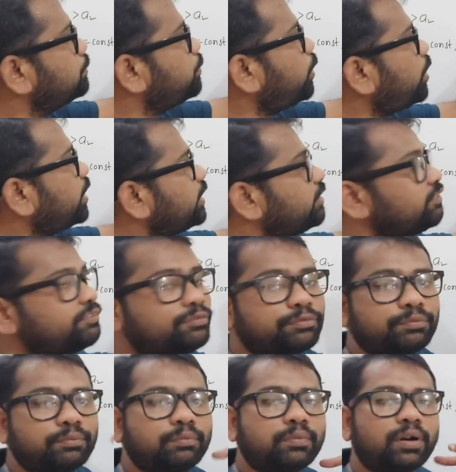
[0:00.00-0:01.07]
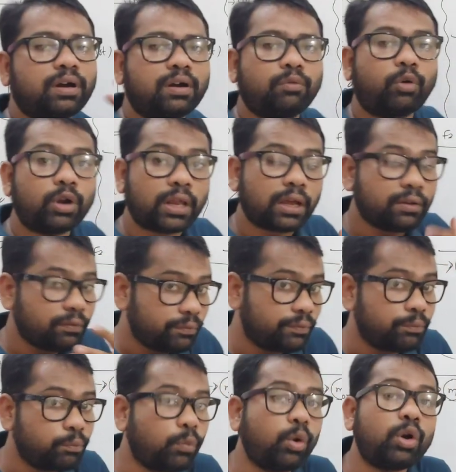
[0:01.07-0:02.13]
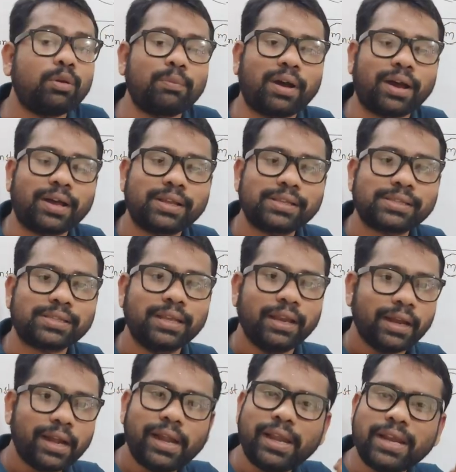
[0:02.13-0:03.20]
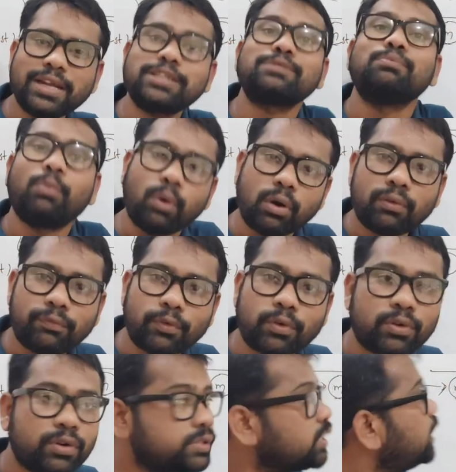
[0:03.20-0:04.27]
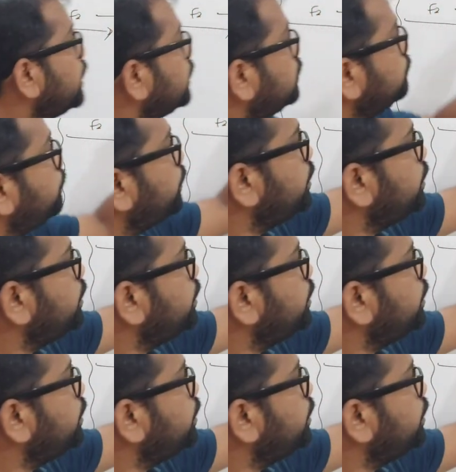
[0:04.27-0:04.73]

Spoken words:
the body of more mass needs more force to